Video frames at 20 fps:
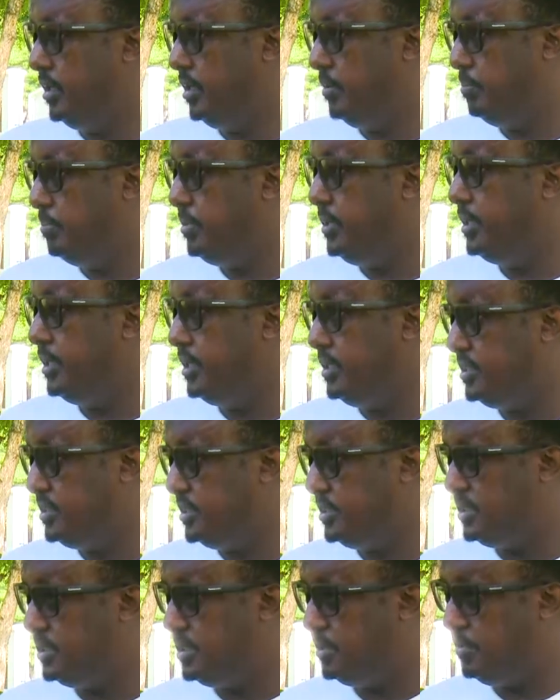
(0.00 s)
a PA
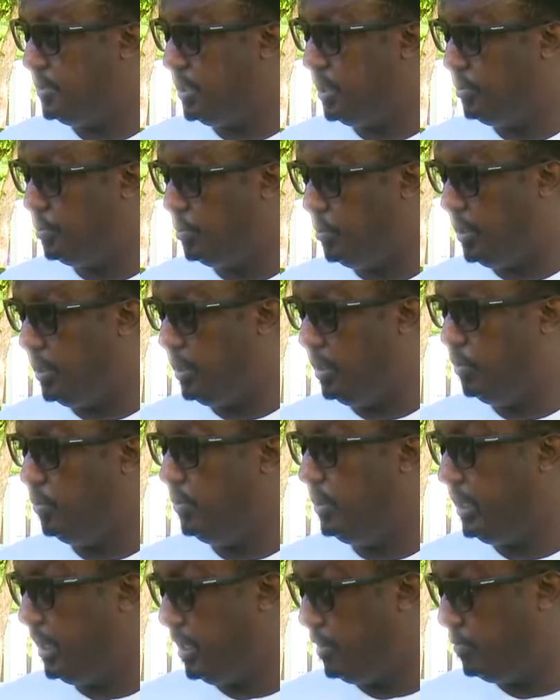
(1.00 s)
system that we,
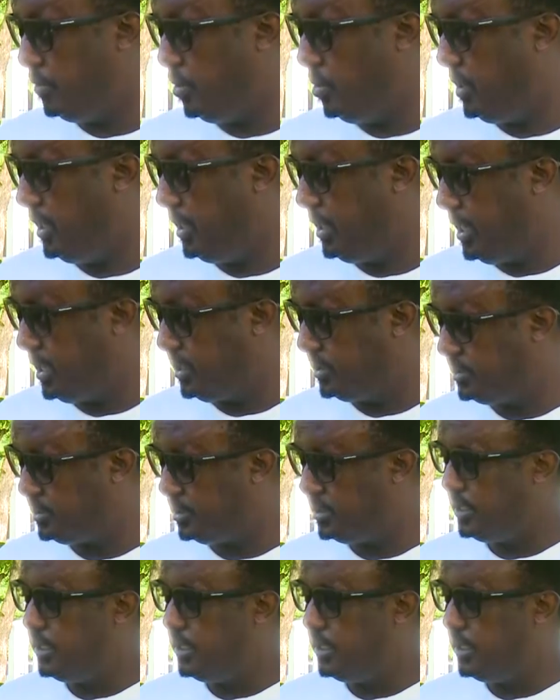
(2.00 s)
we have organized.